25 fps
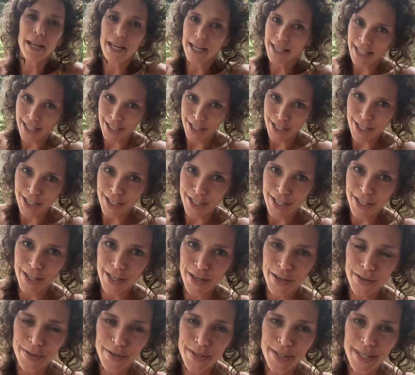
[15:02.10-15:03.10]
paying attention to
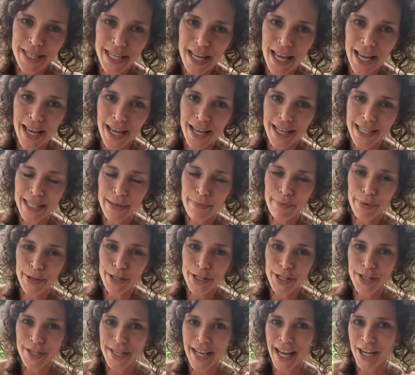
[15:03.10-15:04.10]
those
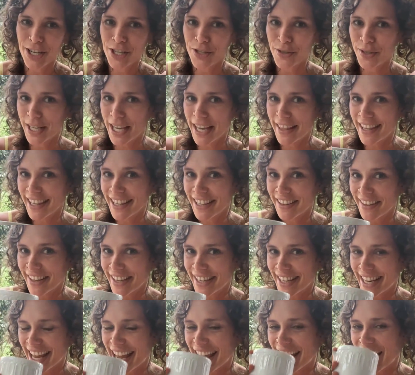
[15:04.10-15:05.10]
temperatures actually at the end of
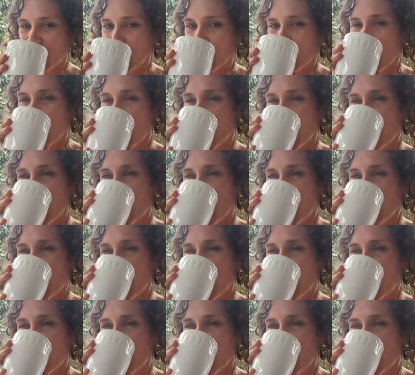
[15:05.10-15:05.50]
the day.